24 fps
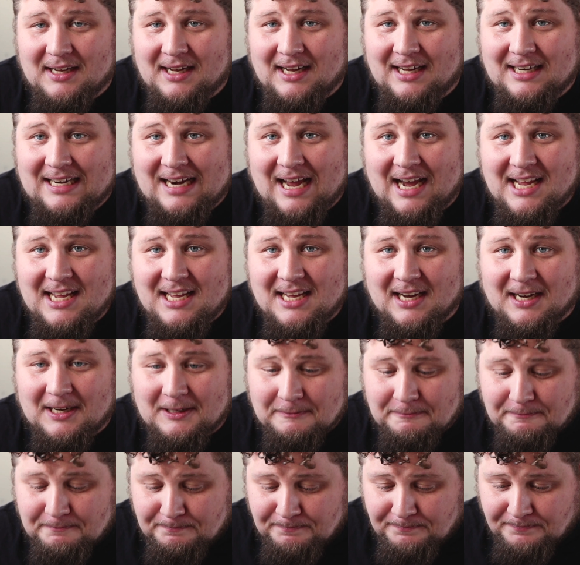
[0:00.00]
a
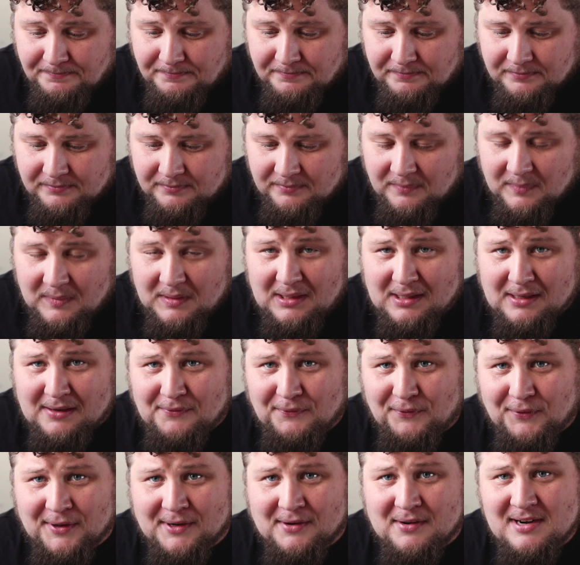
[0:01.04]
Nikon
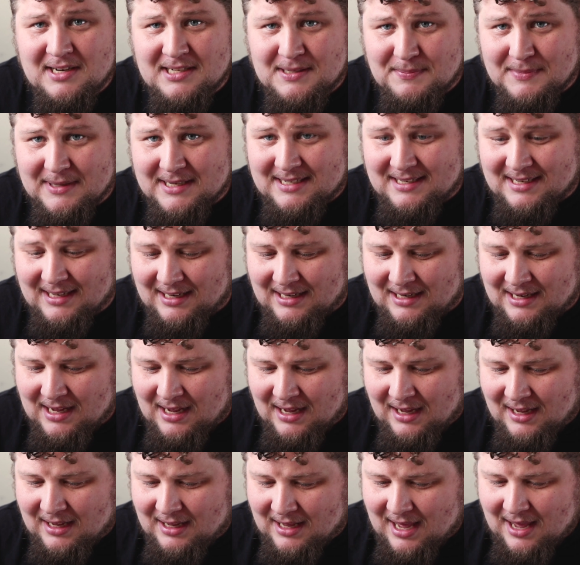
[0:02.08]
for Christmas, and
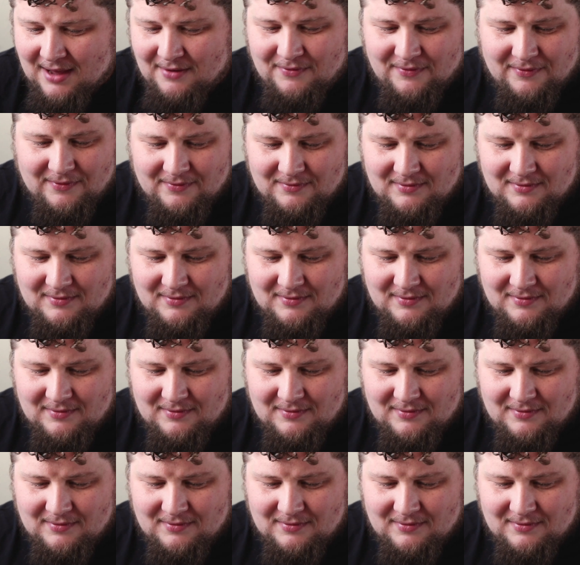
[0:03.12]
gave,